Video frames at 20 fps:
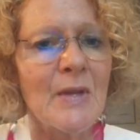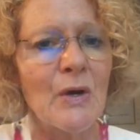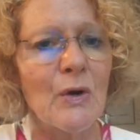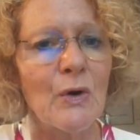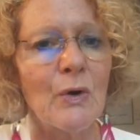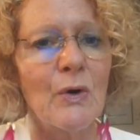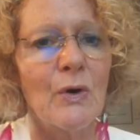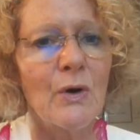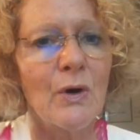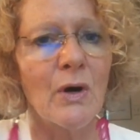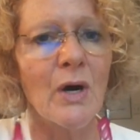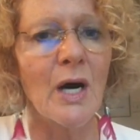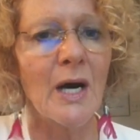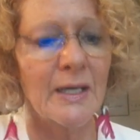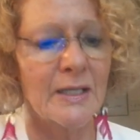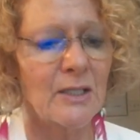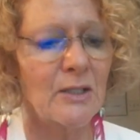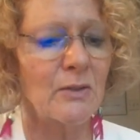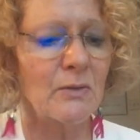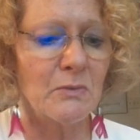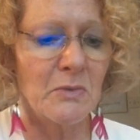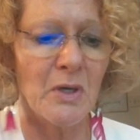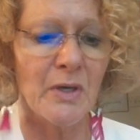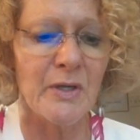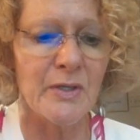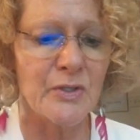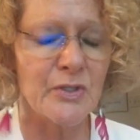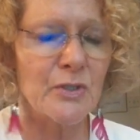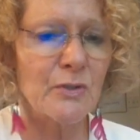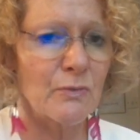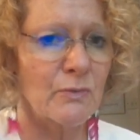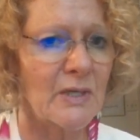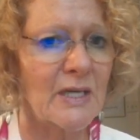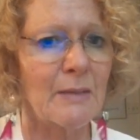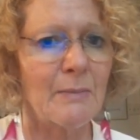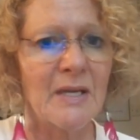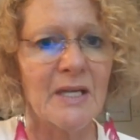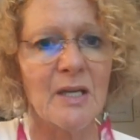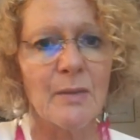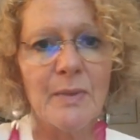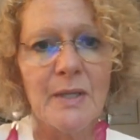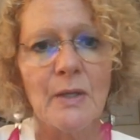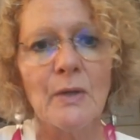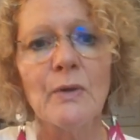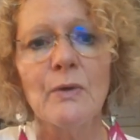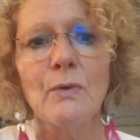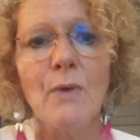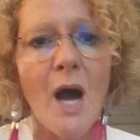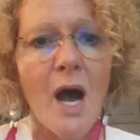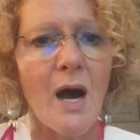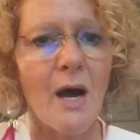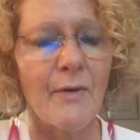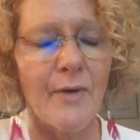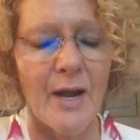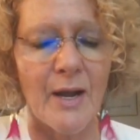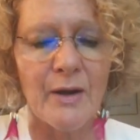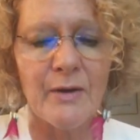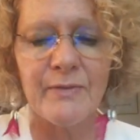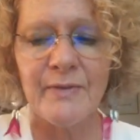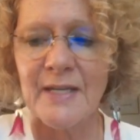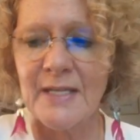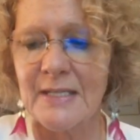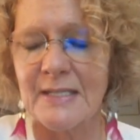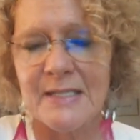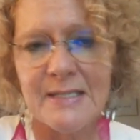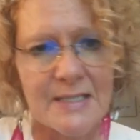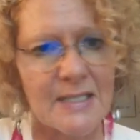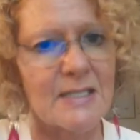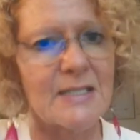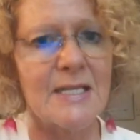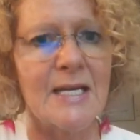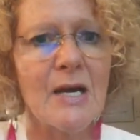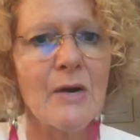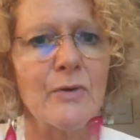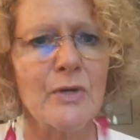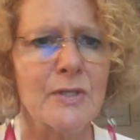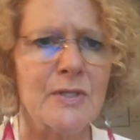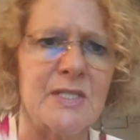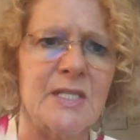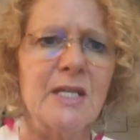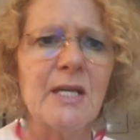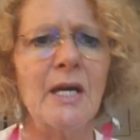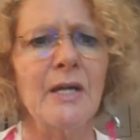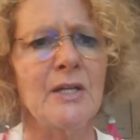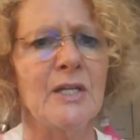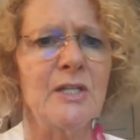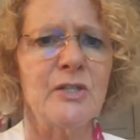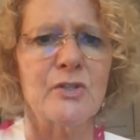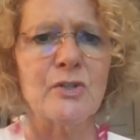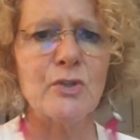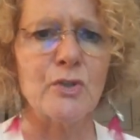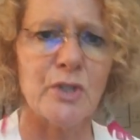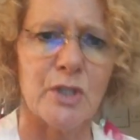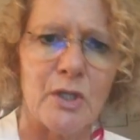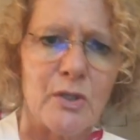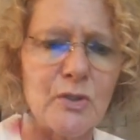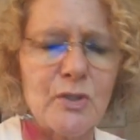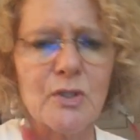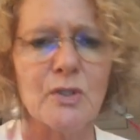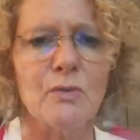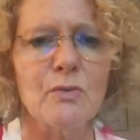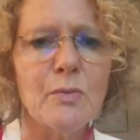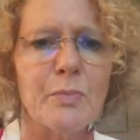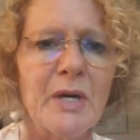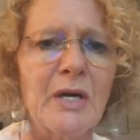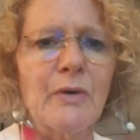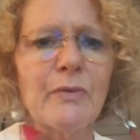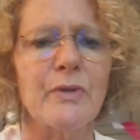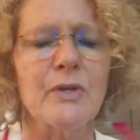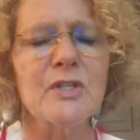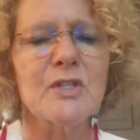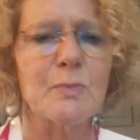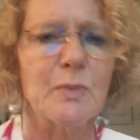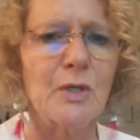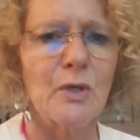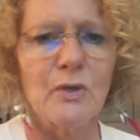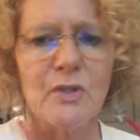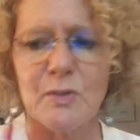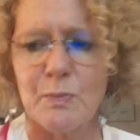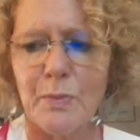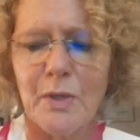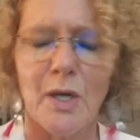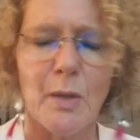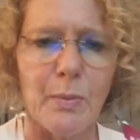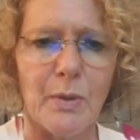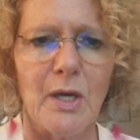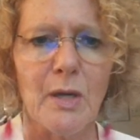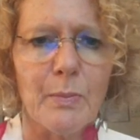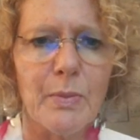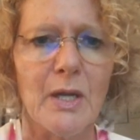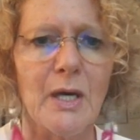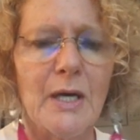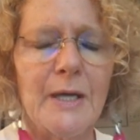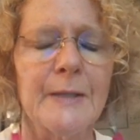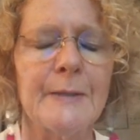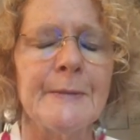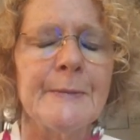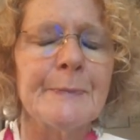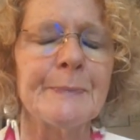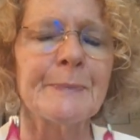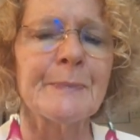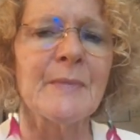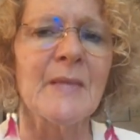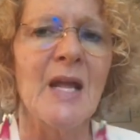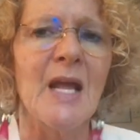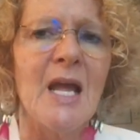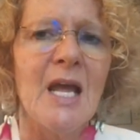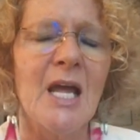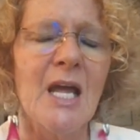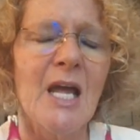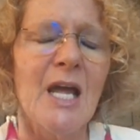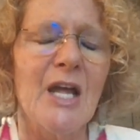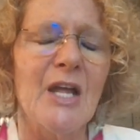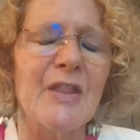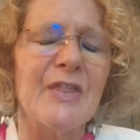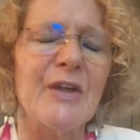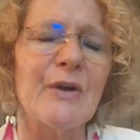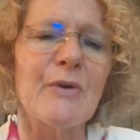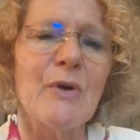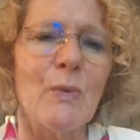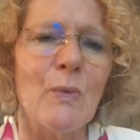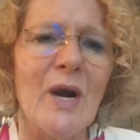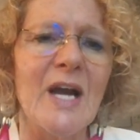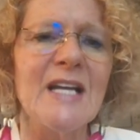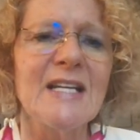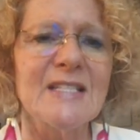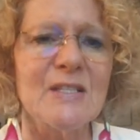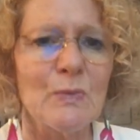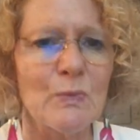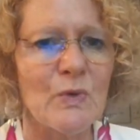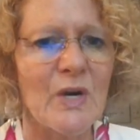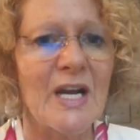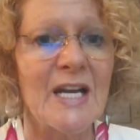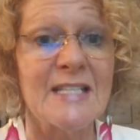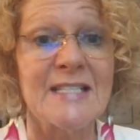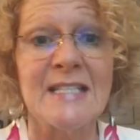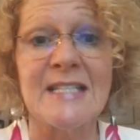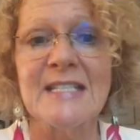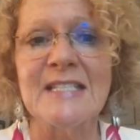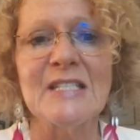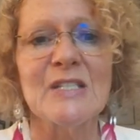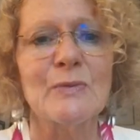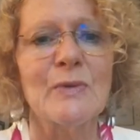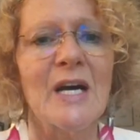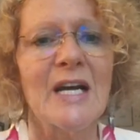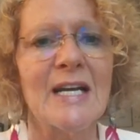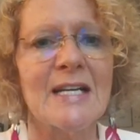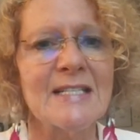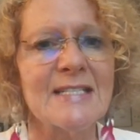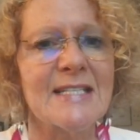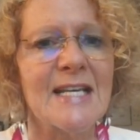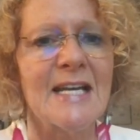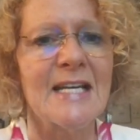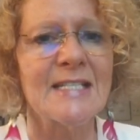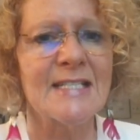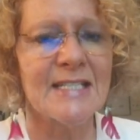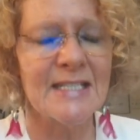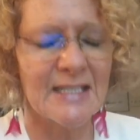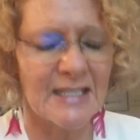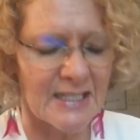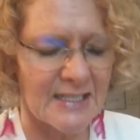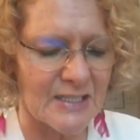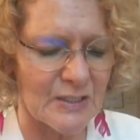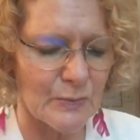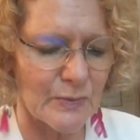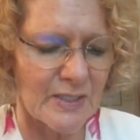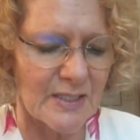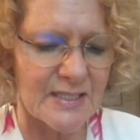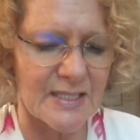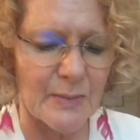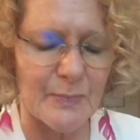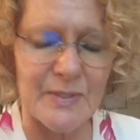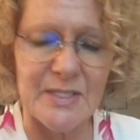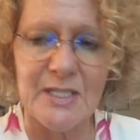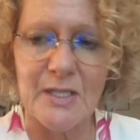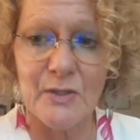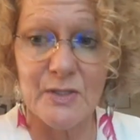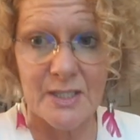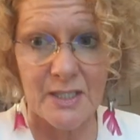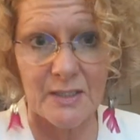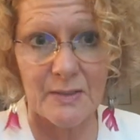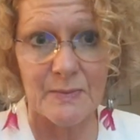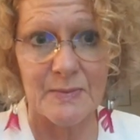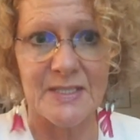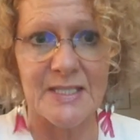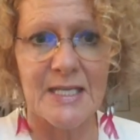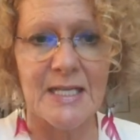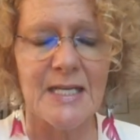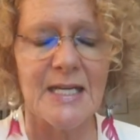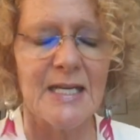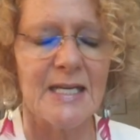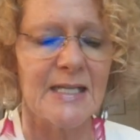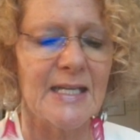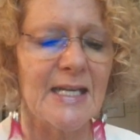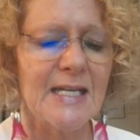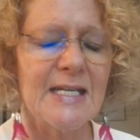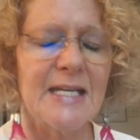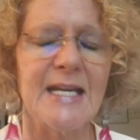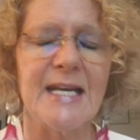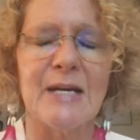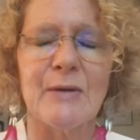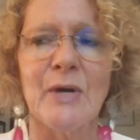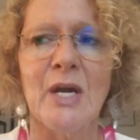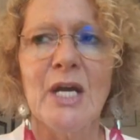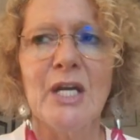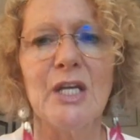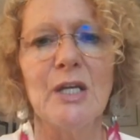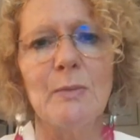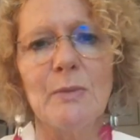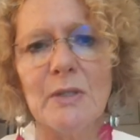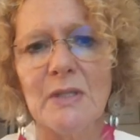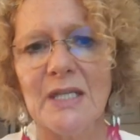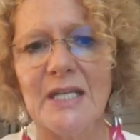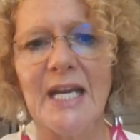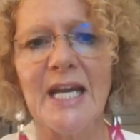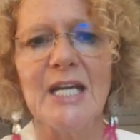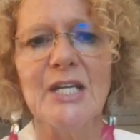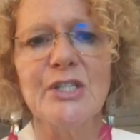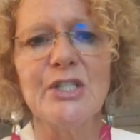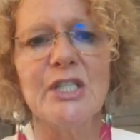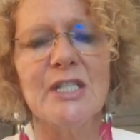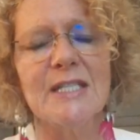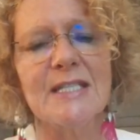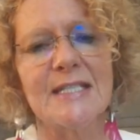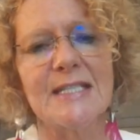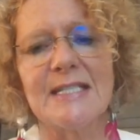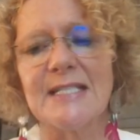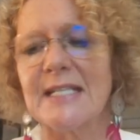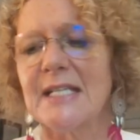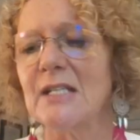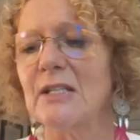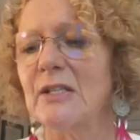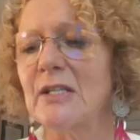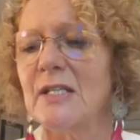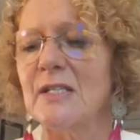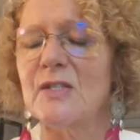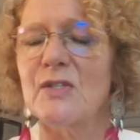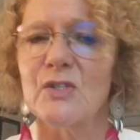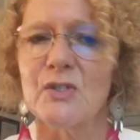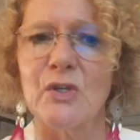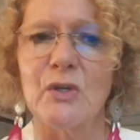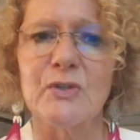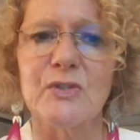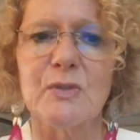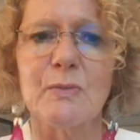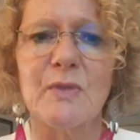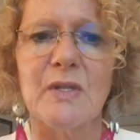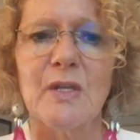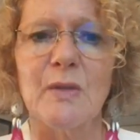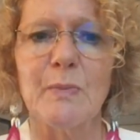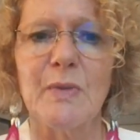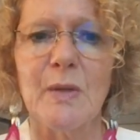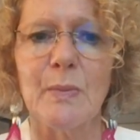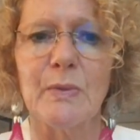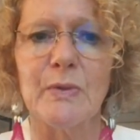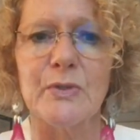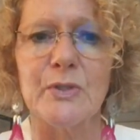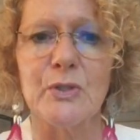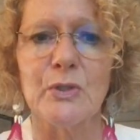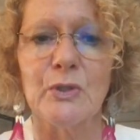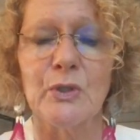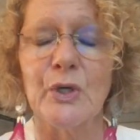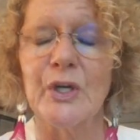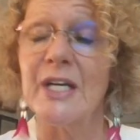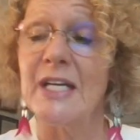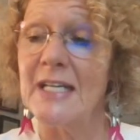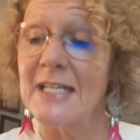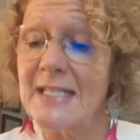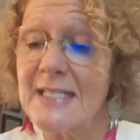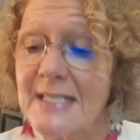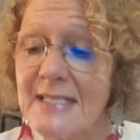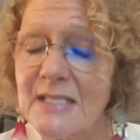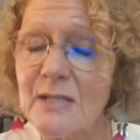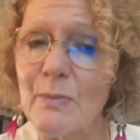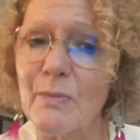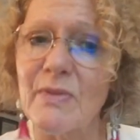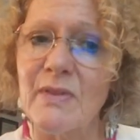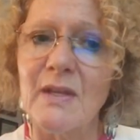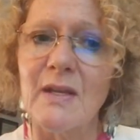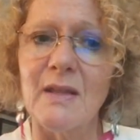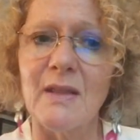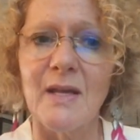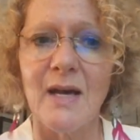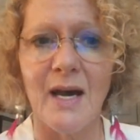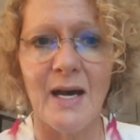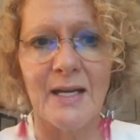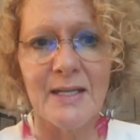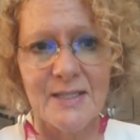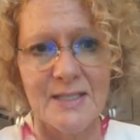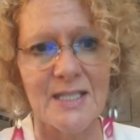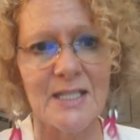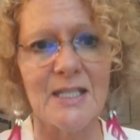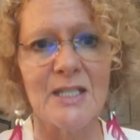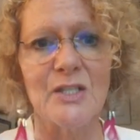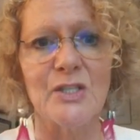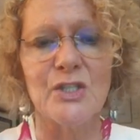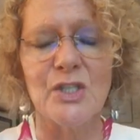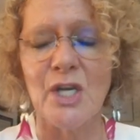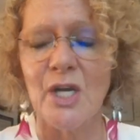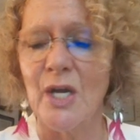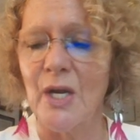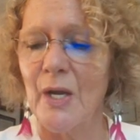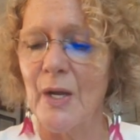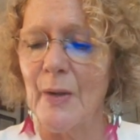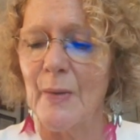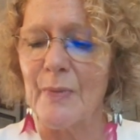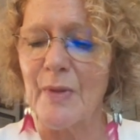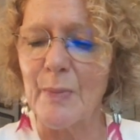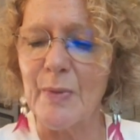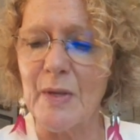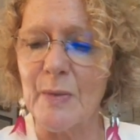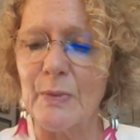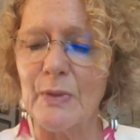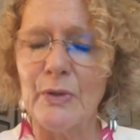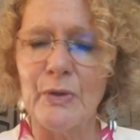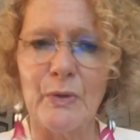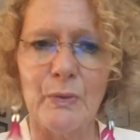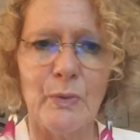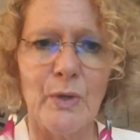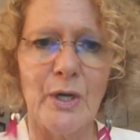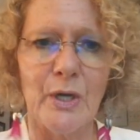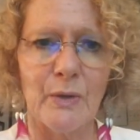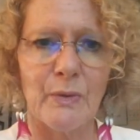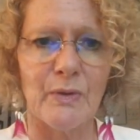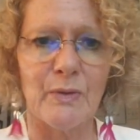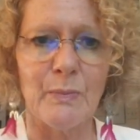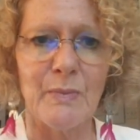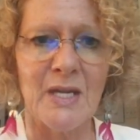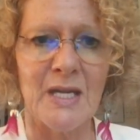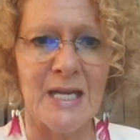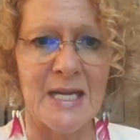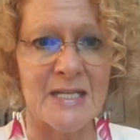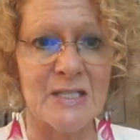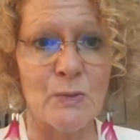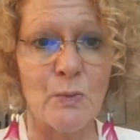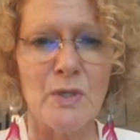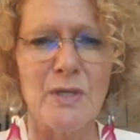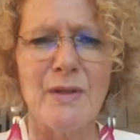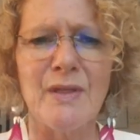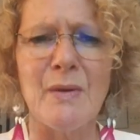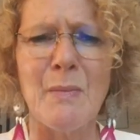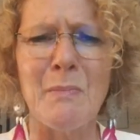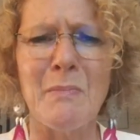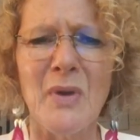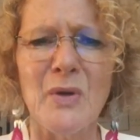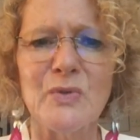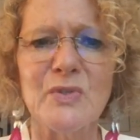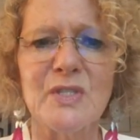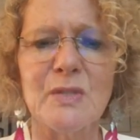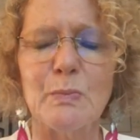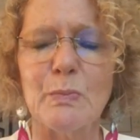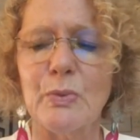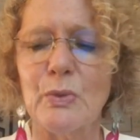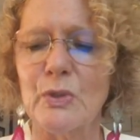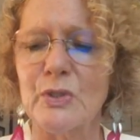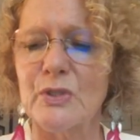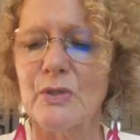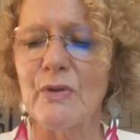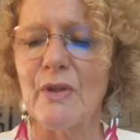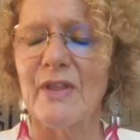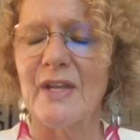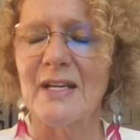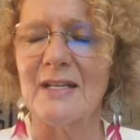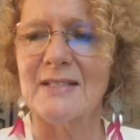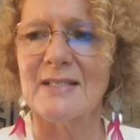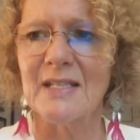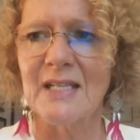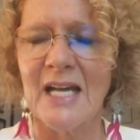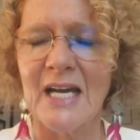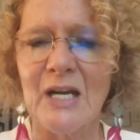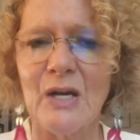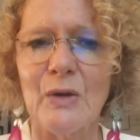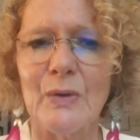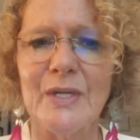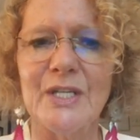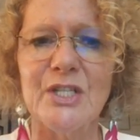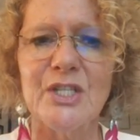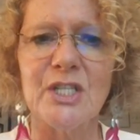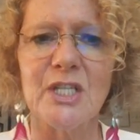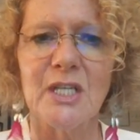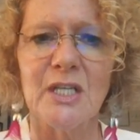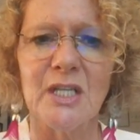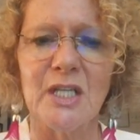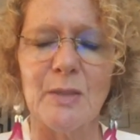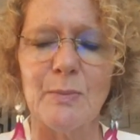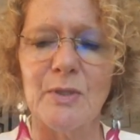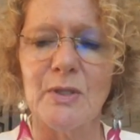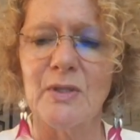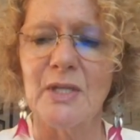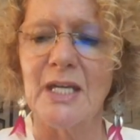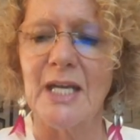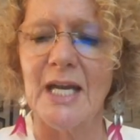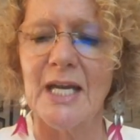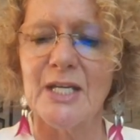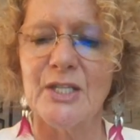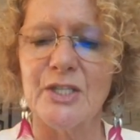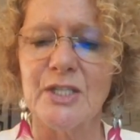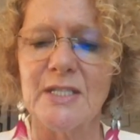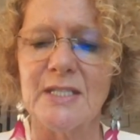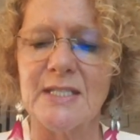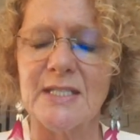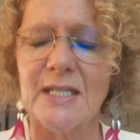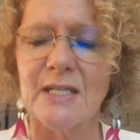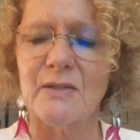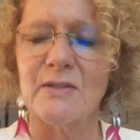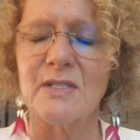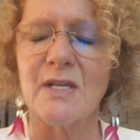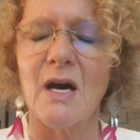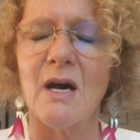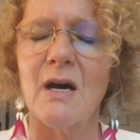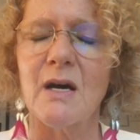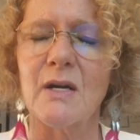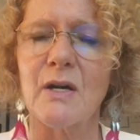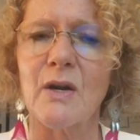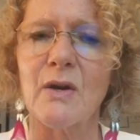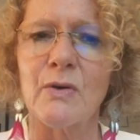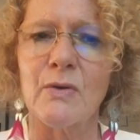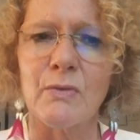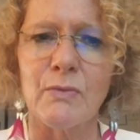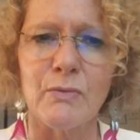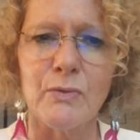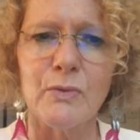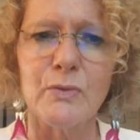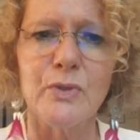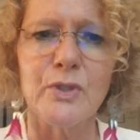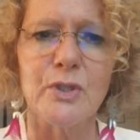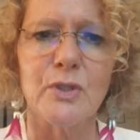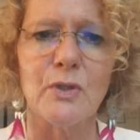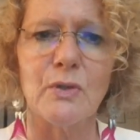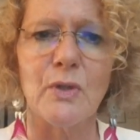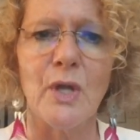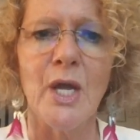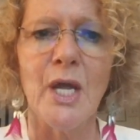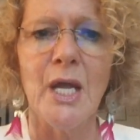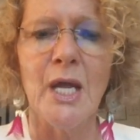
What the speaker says: or are you going to really make a big hoo-ha out of it and sit down and say, I need to chat to you about this because blah, blah, blah. There are ways and ways, and this is why I said in last week's episode, and I'm saying it again now, communication is a skill and it's not something that people are taught. It is something that I teach the people who work with me. It's one of the most important things. Language and communication skills are crucial